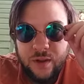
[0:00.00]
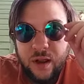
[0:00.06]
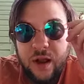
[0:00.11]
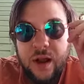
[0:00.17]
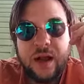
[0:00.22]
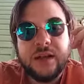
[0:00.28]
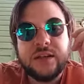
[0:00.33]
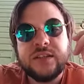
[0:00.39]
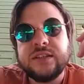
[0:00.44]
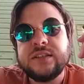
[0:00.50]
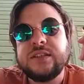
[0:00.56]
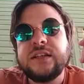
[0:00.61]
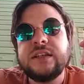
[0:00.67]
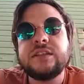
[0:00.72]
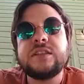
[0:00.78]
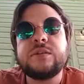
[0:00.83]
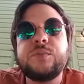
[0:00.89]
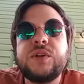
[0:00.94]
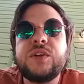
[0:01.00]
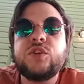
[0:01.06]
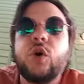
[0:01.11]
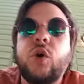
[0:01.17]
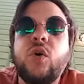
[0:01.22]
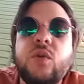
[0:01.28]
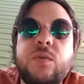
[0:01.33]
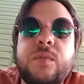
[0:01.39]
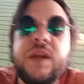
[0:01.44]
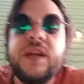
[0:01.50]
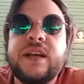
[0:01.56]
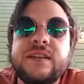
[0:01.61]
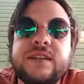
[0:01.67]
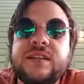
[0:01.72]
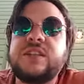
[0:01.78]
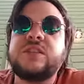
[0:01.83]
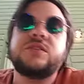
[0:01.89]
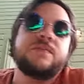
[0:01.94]
uh, just needs to be told
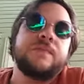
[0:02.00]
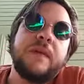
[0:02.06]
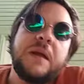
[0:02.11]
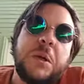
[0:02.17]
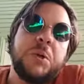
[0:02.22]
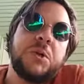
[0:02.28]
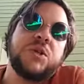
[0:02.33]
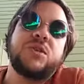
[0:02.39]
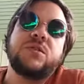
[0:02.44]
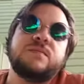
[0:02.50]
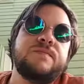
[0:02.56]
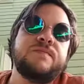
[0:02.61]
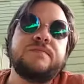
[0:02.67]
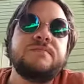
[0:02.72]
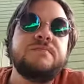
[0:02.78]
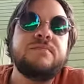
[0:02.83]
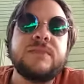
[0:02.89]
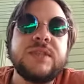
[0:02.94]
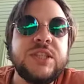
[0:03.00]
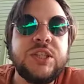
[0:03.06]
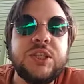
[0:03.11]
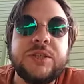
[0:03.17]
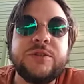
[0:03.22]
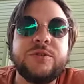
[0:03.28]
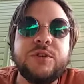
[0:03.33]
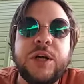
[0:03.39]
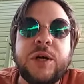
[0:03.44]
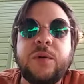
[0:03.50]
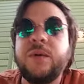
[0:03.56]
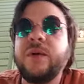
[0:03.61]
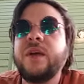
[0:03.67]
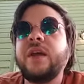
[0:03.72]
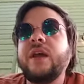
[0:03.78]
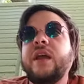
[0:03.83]
because it's, it's, it's just true.